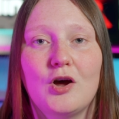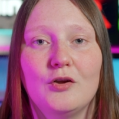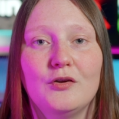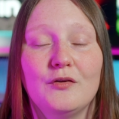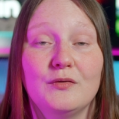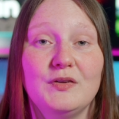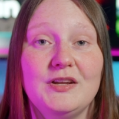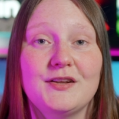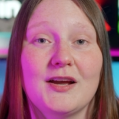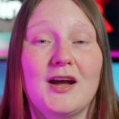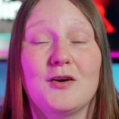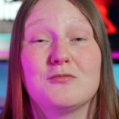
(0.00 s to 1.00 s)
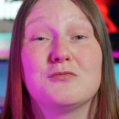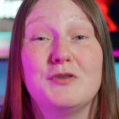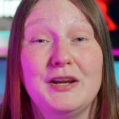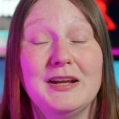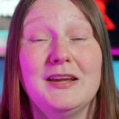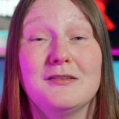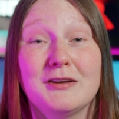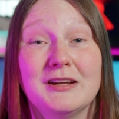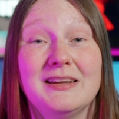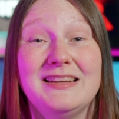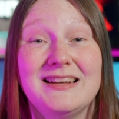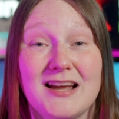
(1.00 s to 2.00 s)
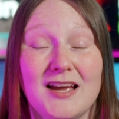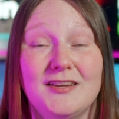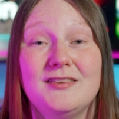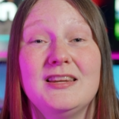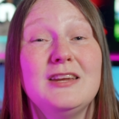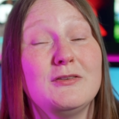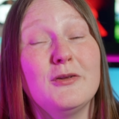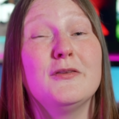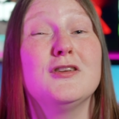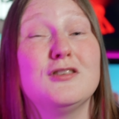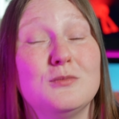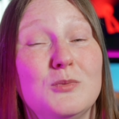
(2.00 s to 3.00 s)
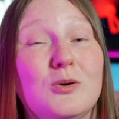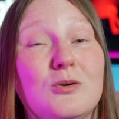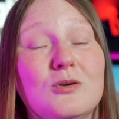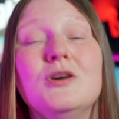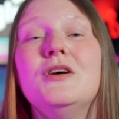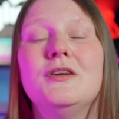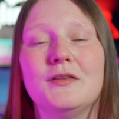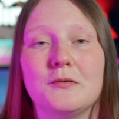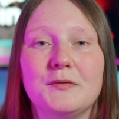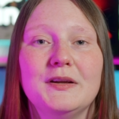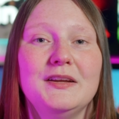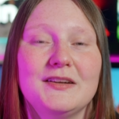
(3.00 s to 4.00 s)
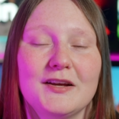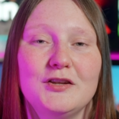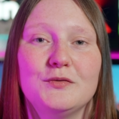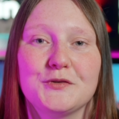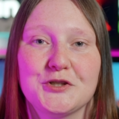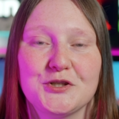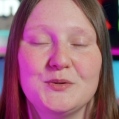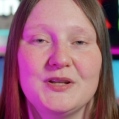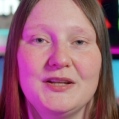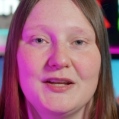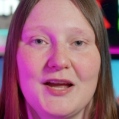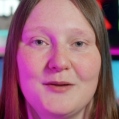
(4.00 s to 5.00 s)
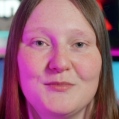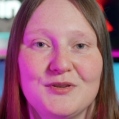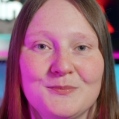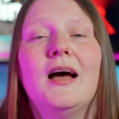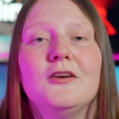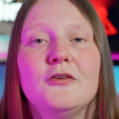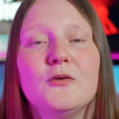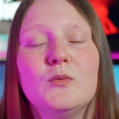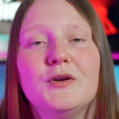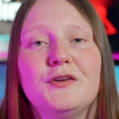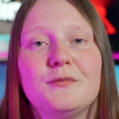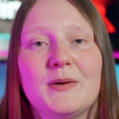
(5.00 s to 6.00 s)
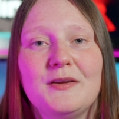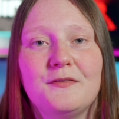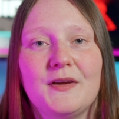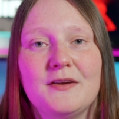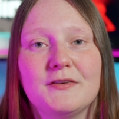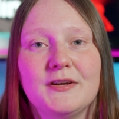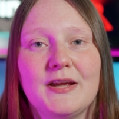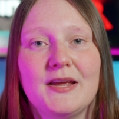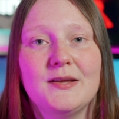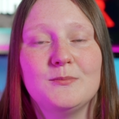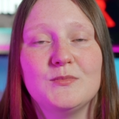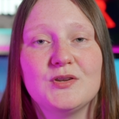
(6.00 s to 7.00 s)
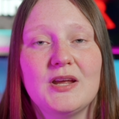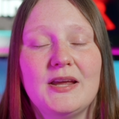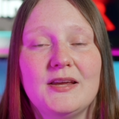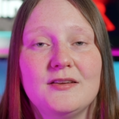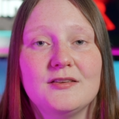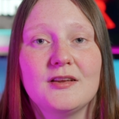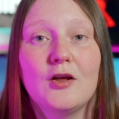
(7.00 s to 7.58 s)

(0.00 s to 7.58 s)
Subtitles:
on the Vita are really, really nice. Even though they're small, they're really nice for shooting games. Another one of my favourite games is